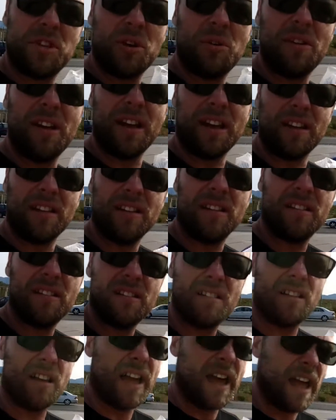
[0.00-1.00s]
doing
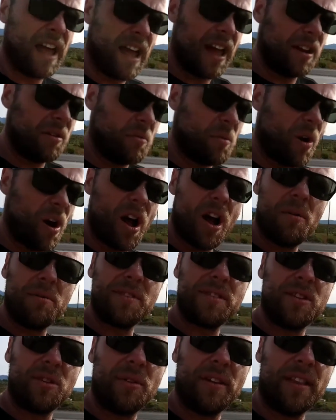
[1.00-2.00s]
and why I
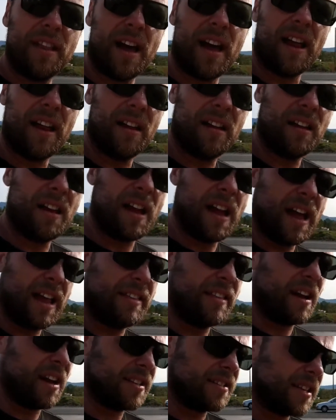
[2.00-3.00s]
was doing that.
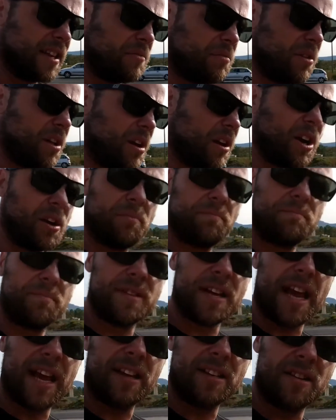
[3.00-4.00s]
And I said, well, I've got to
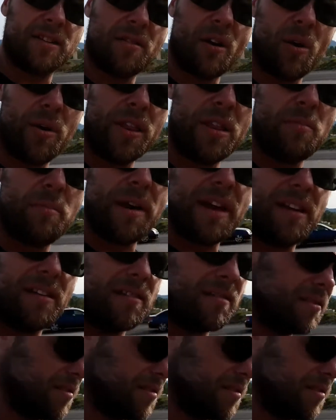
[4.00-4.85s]
take it to throw it in the bin.